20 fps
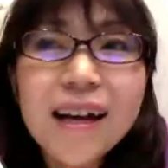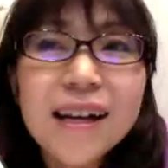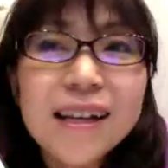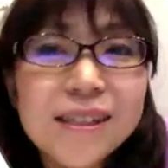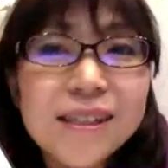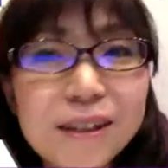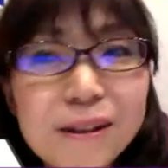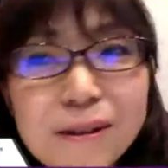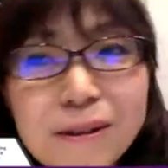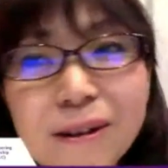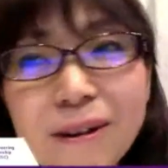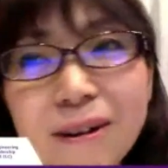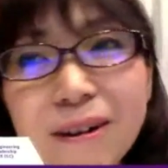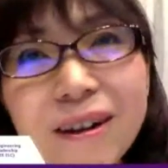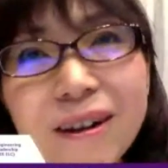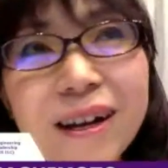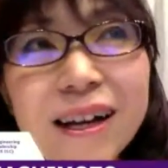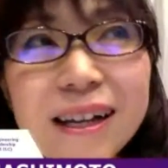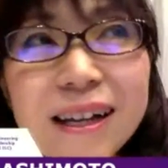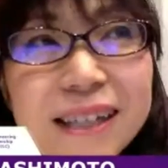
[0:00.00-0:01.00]

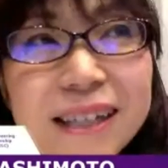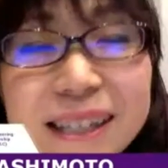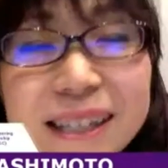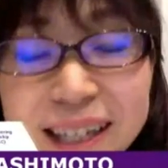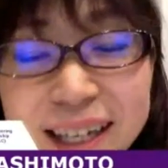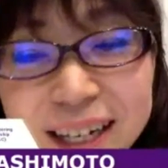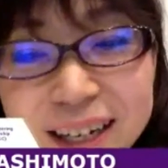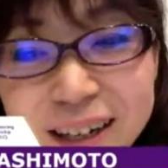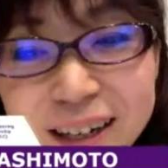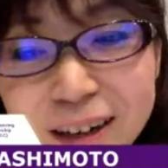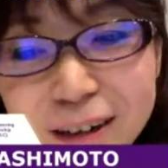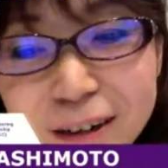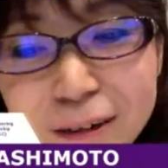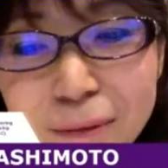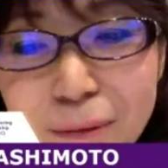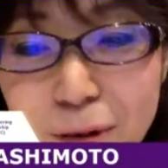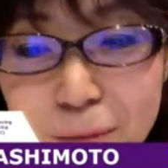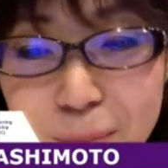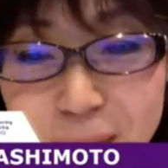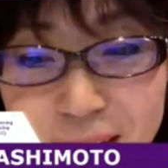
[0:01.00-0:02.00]
So this year,
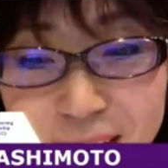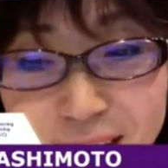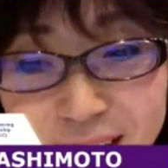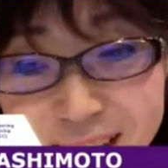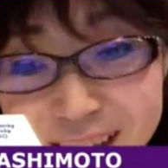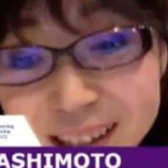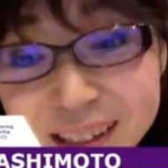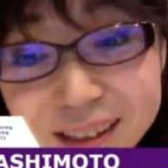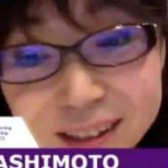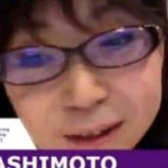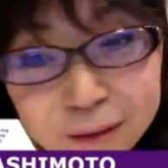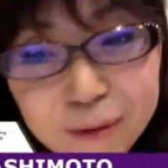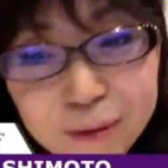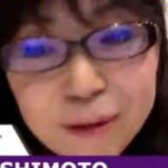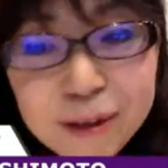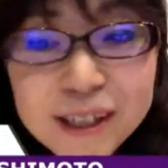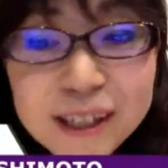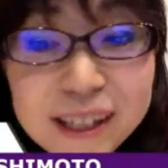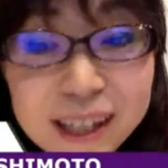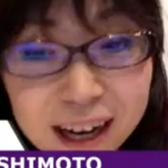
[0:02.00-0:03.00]
for me, the
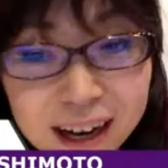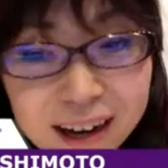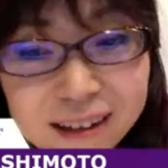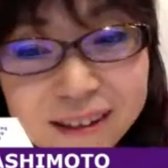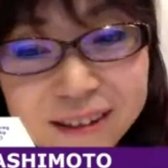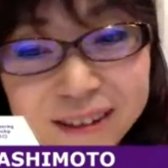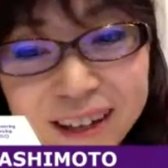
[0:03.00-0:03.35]
the third